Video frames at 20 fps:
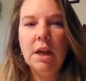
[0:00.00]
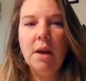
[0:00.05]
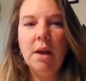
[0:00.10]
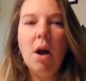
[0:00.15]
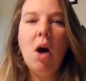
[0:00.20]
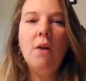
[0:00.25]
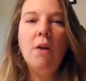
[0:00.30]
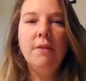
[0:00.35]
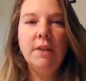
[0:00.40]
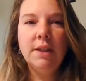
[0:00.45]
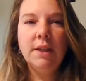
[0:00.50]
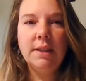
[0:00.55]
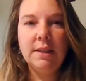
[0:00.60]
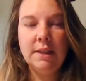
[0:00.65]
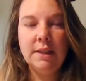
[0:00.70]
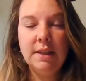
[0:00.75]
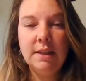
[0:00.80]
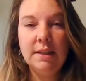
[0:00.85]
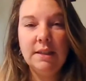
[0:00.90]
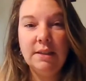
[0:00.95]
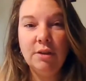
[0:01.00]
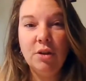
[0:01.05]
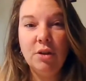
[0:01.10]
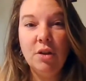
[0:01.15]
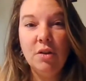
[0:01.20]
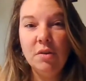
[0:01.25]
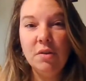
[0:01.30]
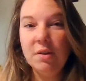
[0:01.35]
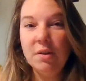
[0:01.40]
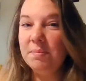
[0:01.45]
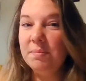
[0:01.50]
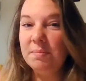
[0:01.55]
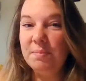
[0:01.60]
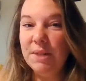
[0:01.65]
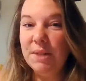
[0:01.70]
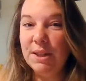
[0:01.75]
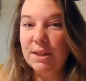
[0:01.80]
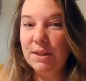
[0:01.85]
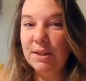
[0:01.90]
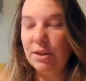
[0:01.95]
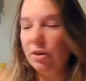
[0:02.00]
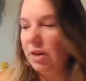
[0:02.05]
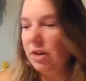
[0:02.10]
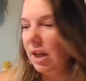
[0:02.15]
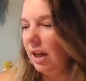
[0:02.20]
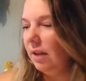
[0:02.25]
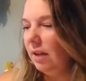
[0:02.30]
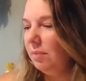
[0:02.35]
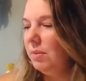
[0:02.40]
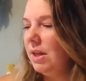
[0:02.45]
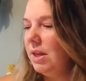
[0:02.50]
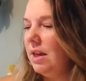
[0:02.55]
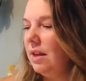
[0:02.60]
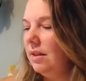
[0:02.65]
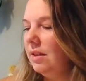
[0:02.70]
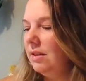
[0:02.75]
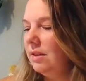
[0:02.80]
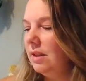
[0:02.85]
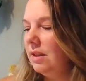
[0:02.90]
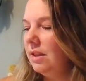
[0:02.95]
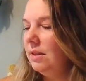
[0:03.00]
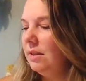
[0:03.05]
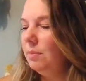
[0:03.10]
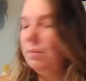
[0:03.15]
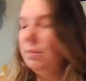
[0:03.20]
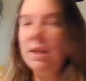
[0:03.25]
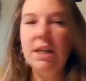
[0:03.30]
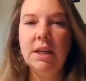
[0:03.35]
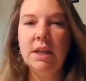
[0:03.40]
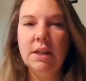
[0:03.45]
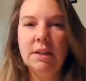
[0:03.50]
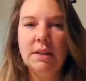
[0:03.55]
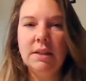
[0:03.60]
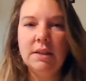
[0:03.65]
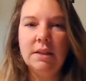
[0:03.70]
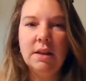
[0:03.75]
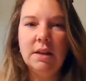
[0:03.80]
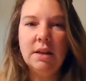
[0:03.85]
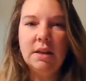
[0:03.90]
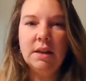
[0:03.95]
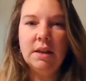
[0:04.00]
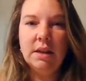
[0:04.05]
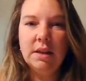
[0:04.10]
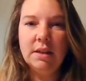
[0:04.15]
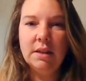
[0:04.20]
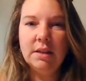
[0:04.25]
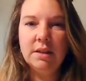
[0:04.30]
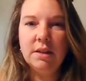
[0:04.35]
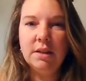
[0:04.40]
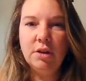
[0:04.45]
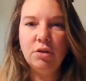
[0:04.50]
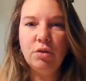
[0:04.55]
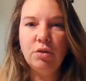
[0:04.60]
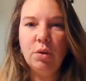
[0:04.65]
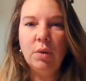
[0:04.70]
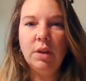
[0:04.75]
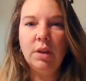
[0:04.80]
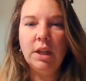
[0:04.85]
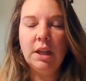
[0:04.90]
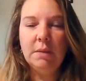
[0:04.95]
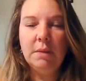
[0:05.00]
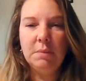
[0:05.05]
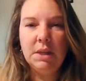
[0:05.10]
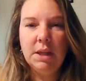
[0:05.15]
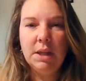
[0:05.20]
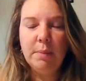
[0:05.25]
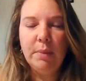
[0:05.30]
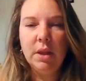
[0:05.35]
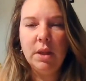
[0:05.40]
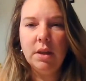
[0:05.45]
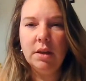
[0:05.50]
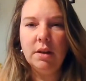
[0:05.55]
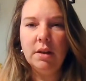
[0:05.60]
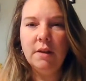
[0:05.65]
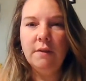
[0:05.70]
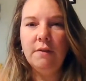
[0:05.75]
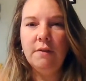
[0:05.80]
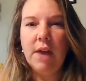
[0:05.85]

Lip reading: Obviously, still be discerning, because this beast is controlling and manipulative.